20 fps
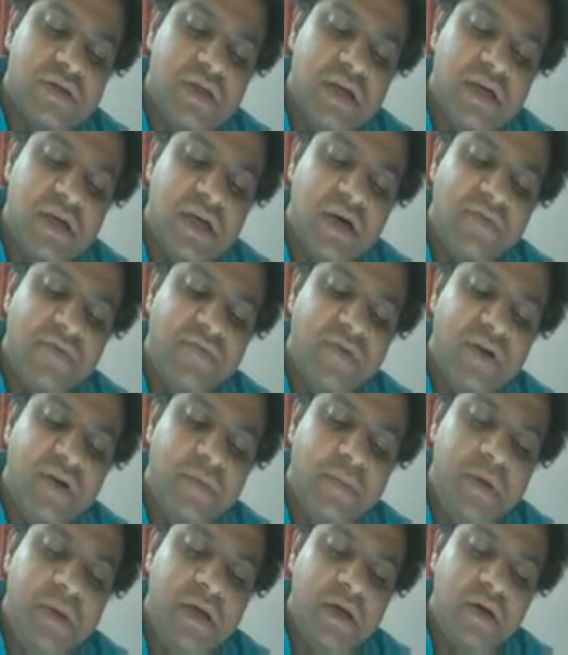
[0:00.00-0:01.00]
theta will
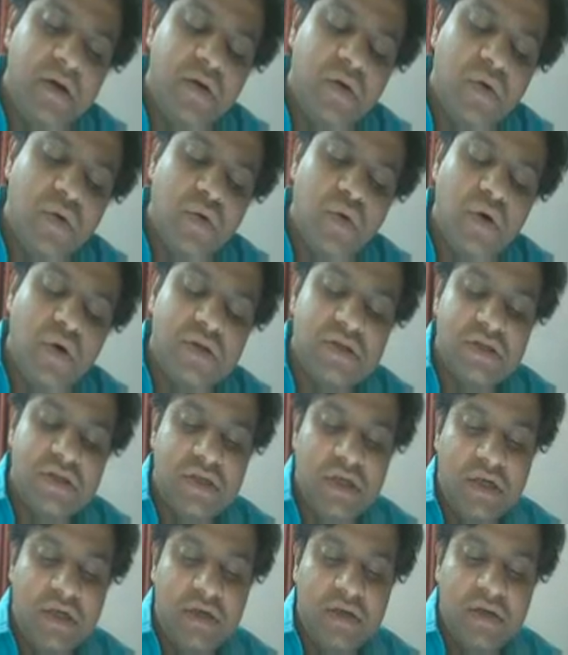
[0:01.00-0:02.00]
be
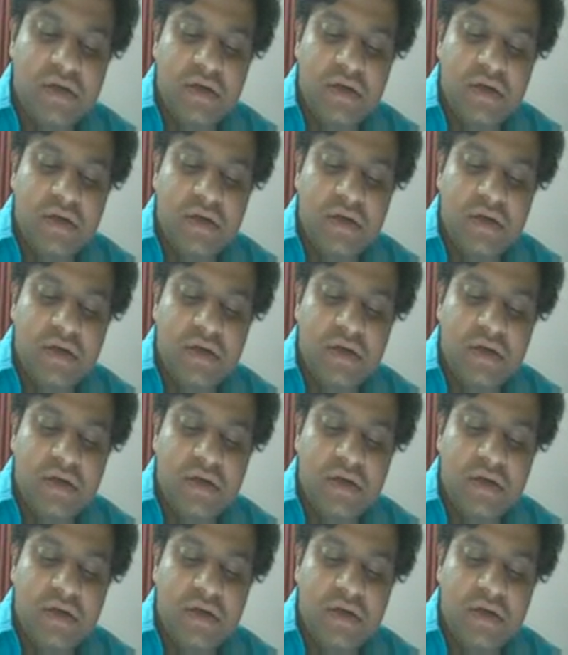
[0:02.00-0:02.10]
constant.